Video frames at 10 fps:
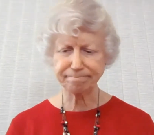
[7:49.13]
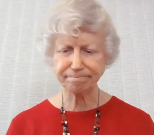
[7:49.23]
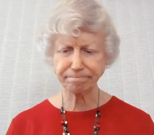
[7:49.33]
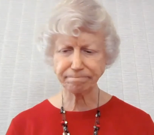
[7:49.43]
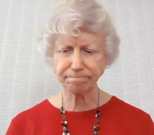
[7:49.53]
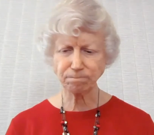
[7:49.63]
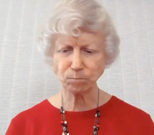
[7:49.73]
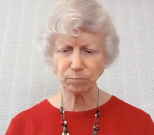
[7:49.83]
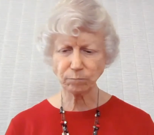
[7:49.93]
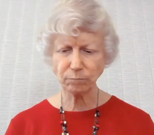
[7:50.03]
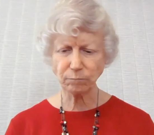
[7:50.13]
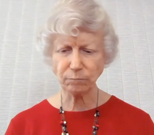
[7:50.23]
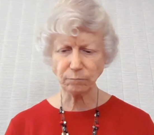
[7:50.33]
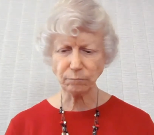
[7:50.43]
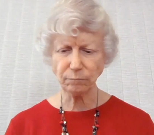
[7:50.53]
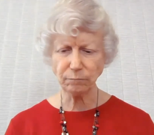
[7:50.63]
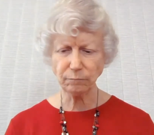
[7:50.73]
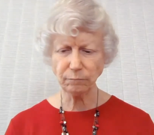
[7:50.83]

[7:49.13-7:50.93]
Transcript: No one is speaking in this clip.